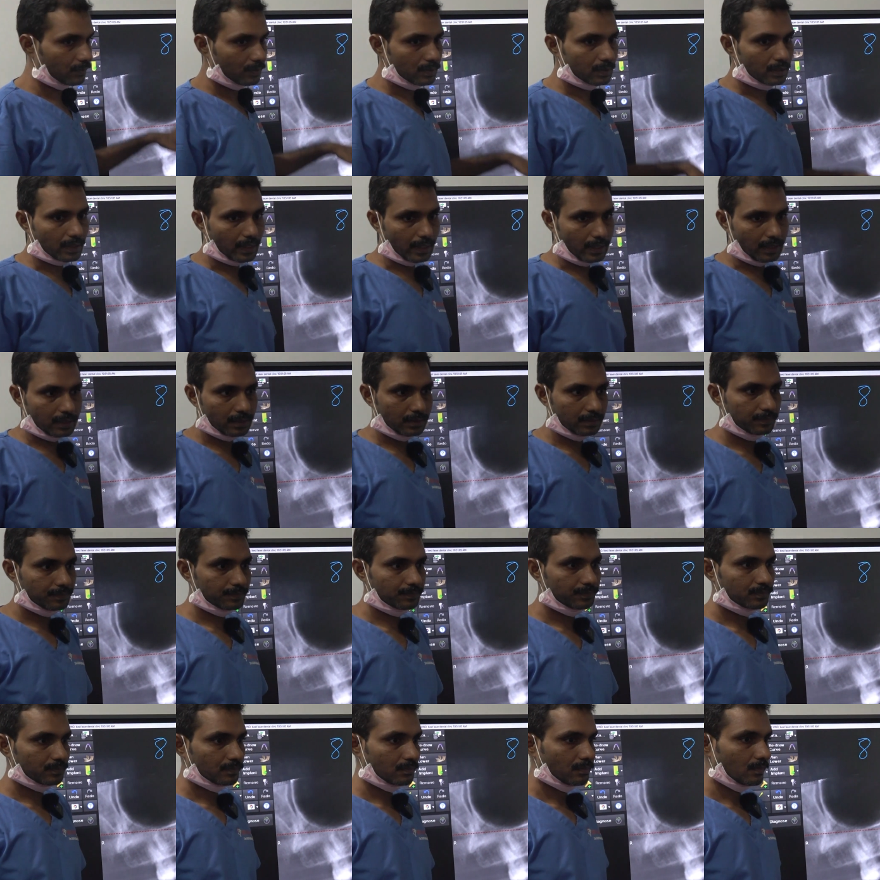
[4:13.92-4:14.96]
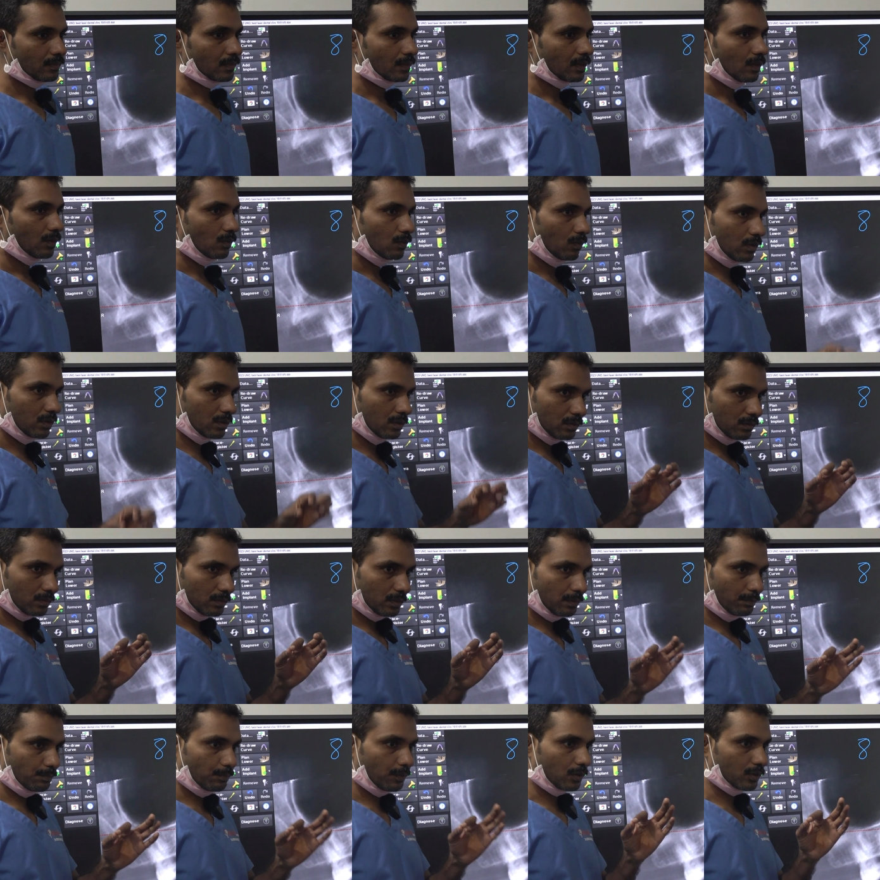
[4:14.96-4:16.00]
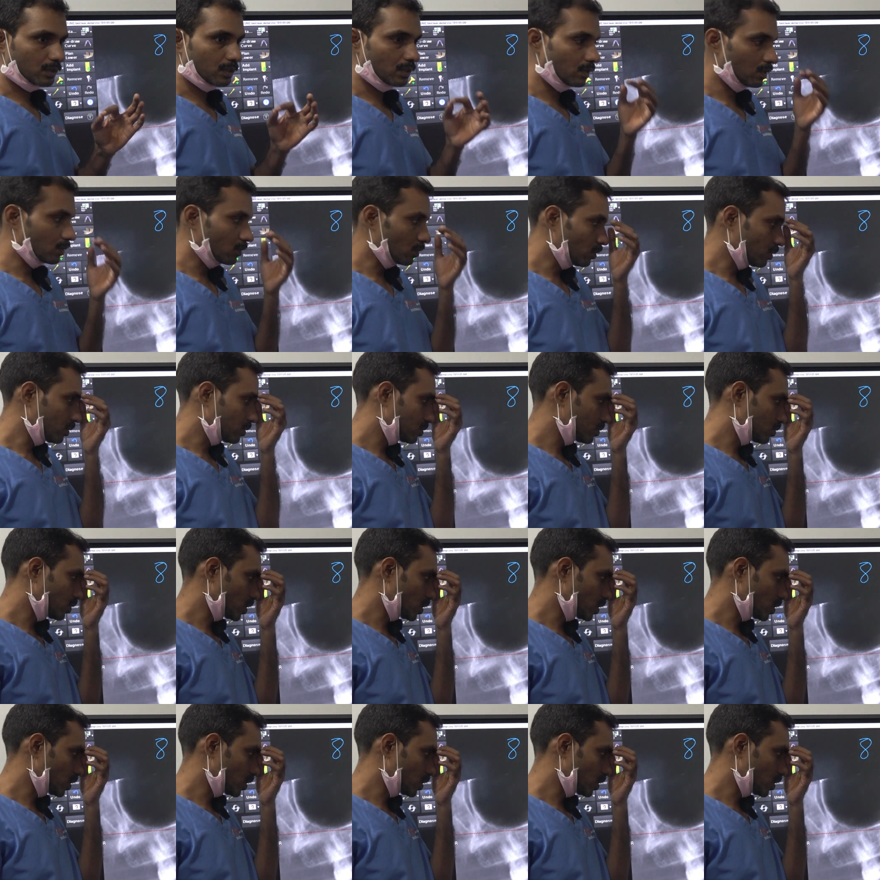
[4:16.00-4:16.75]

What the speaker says: with 8. One important rule to